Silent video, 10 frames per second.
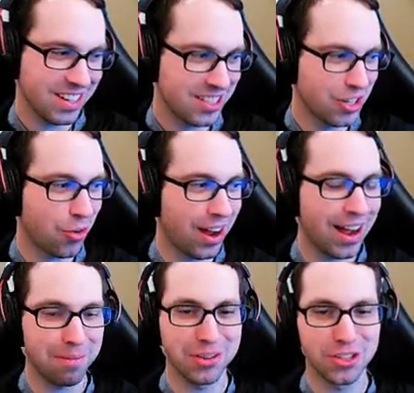it's still
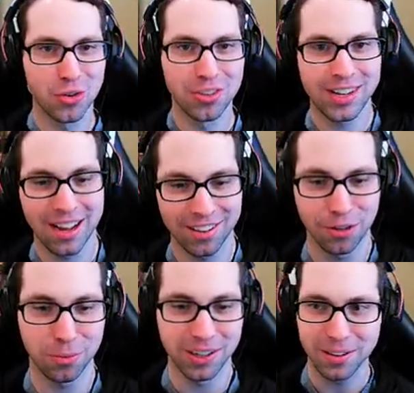hot, but it's cooling down a
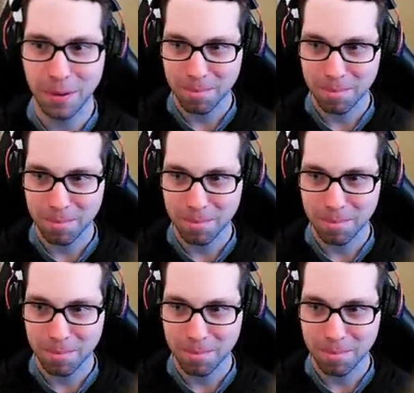little bit.